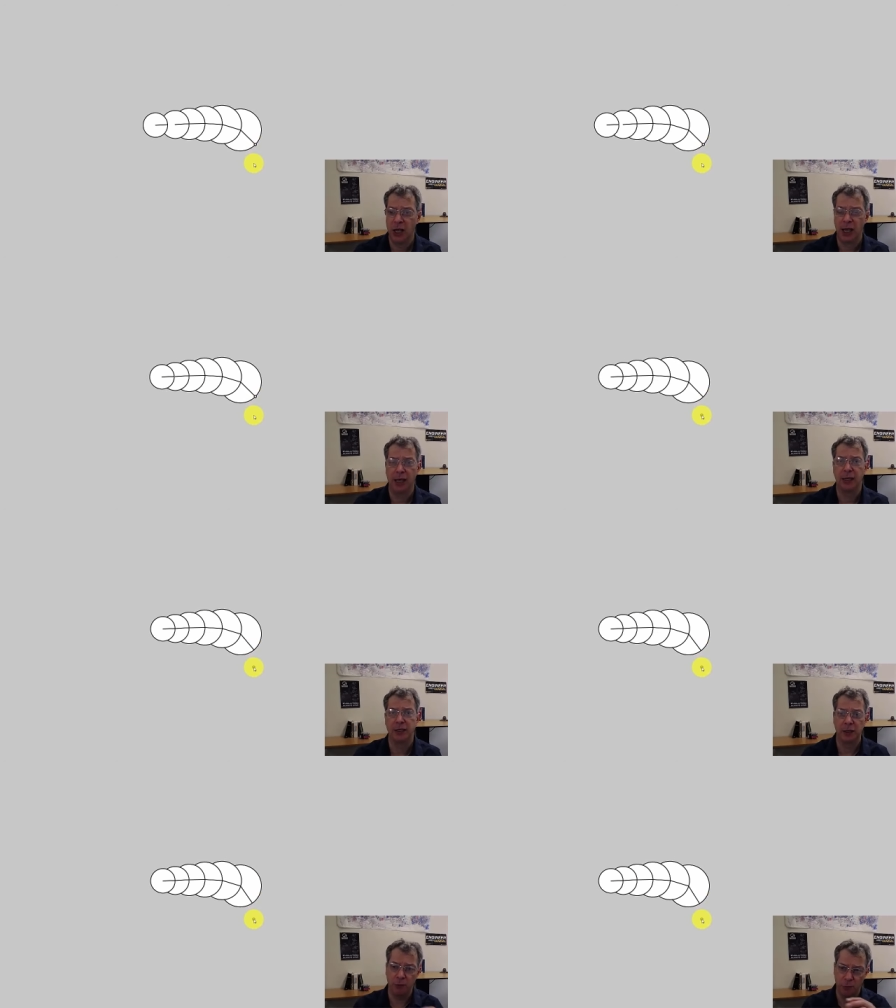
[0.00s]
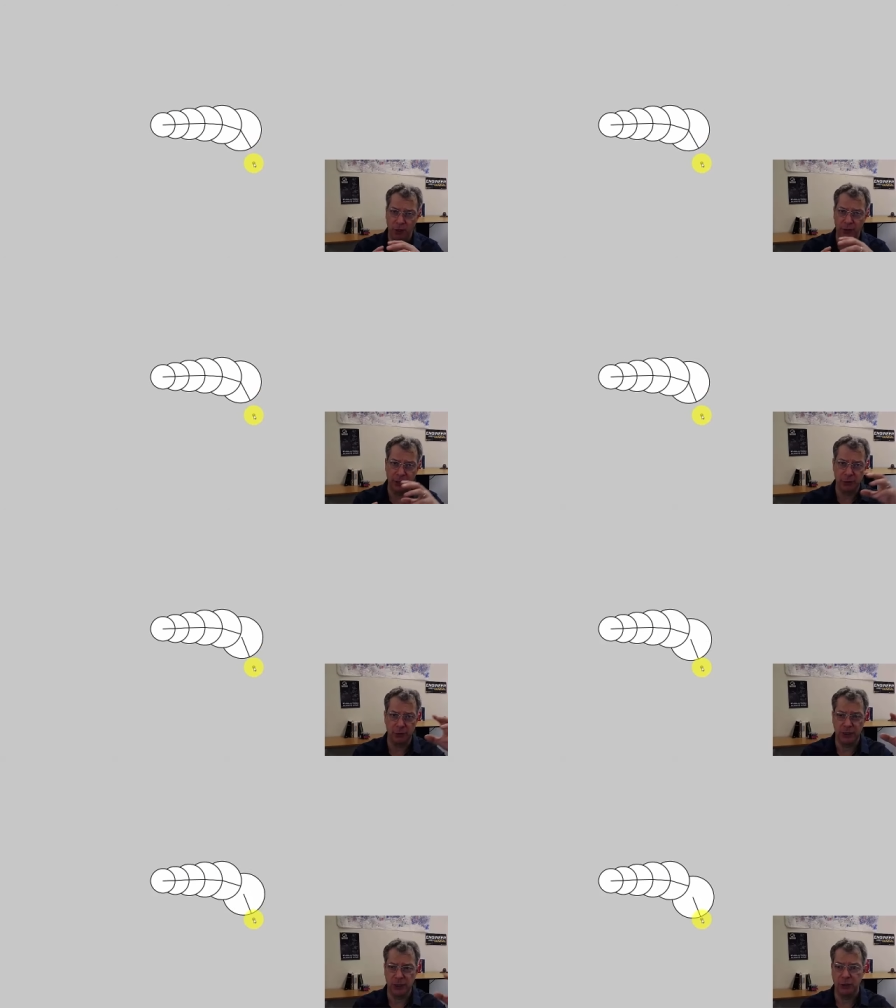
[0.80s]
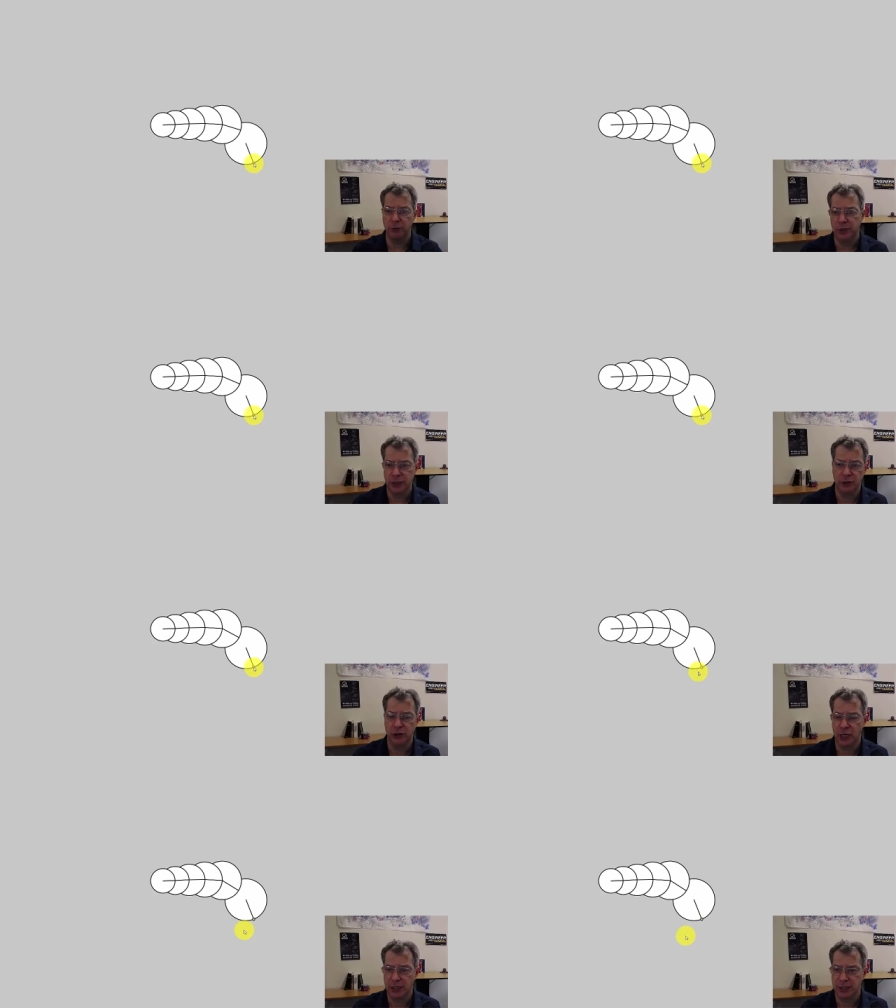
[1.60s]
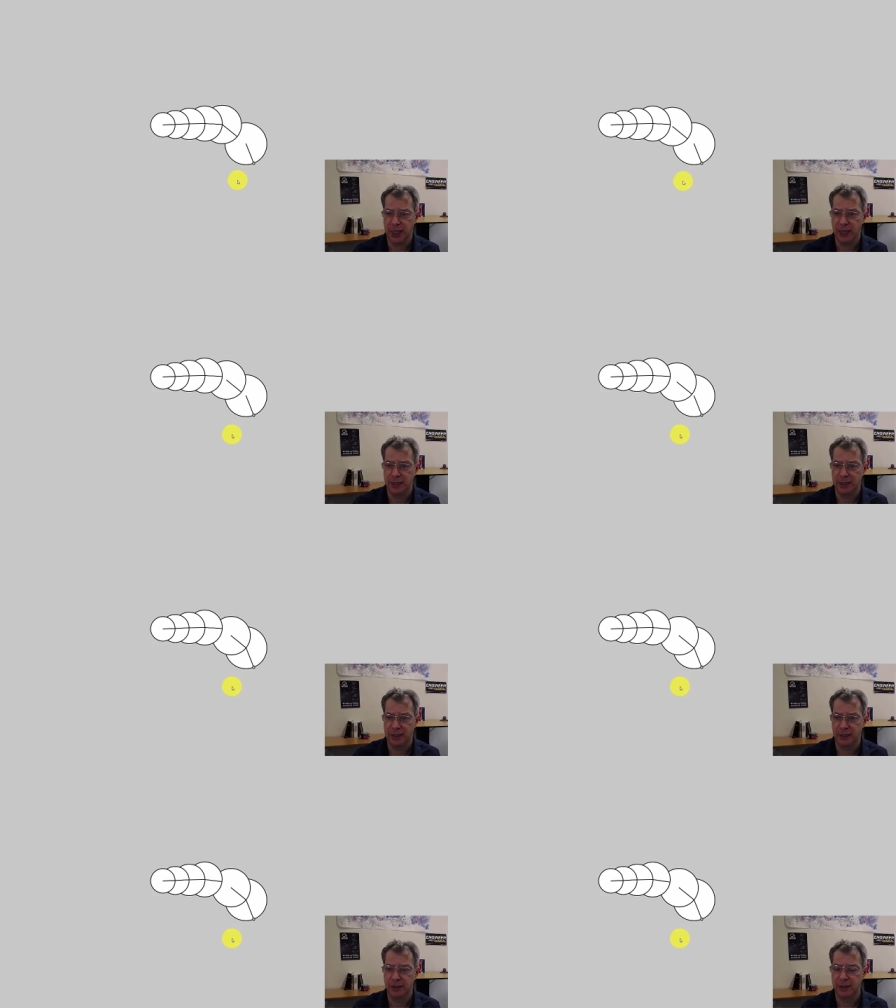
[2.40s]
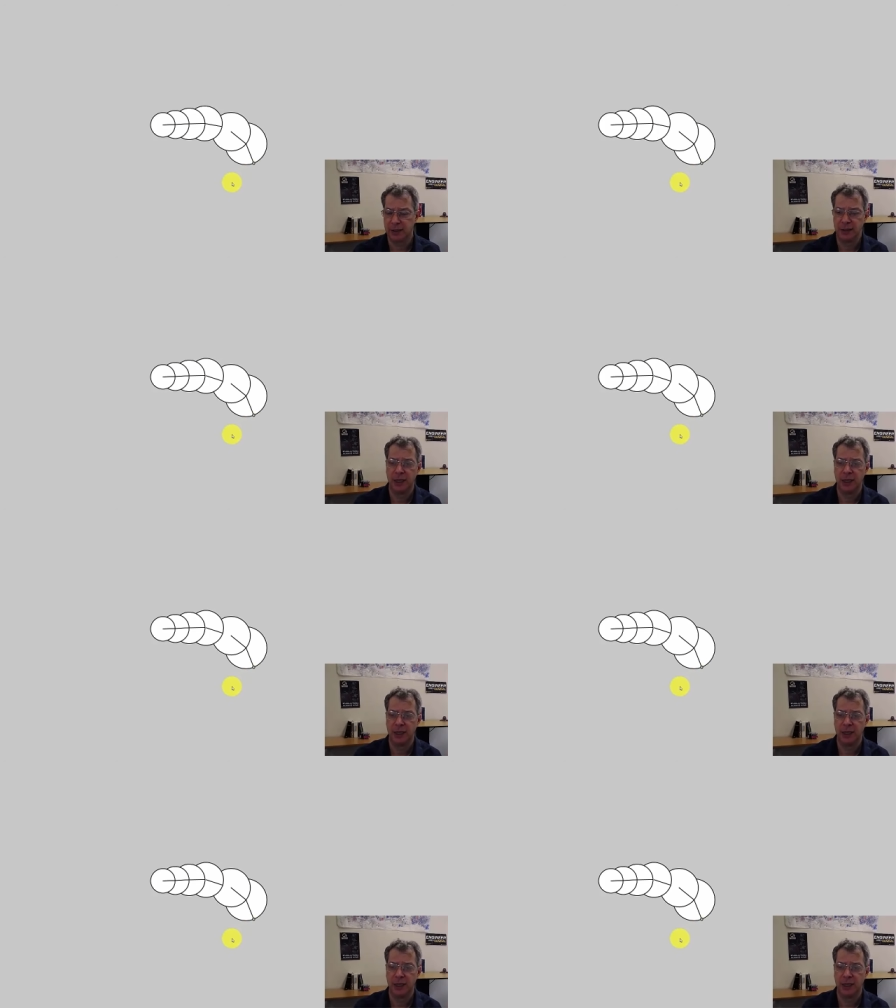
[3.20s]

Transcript: And one of the things we can do is adjust that distance.